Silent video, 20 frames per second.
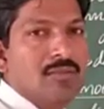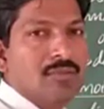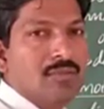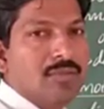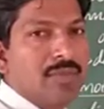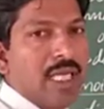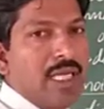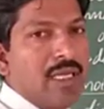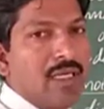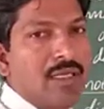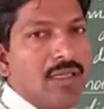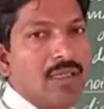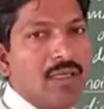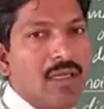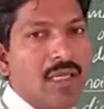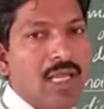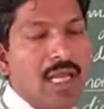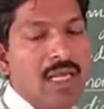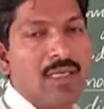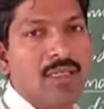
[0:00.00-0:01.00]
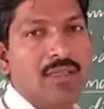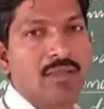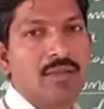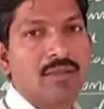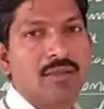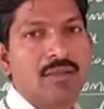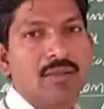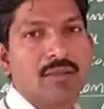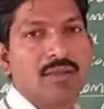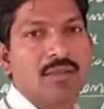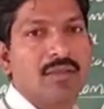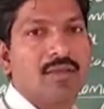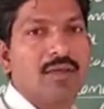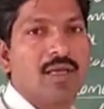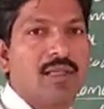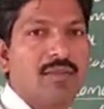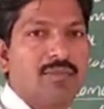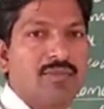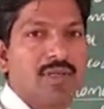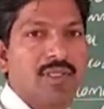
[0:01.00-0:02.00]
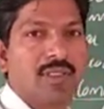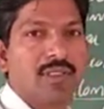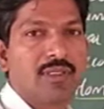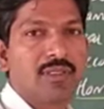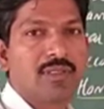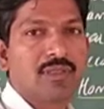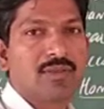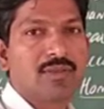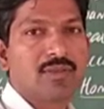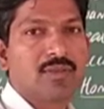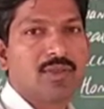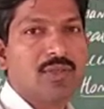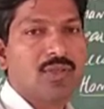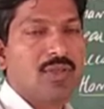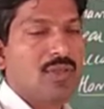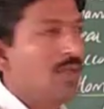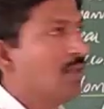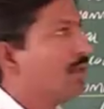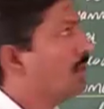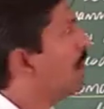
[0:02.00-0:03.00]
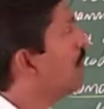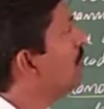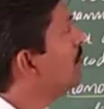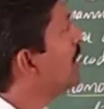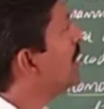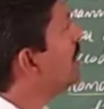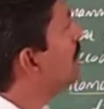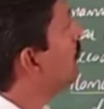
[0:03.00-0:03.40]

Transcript: tiger, lion, elephant. So, there are many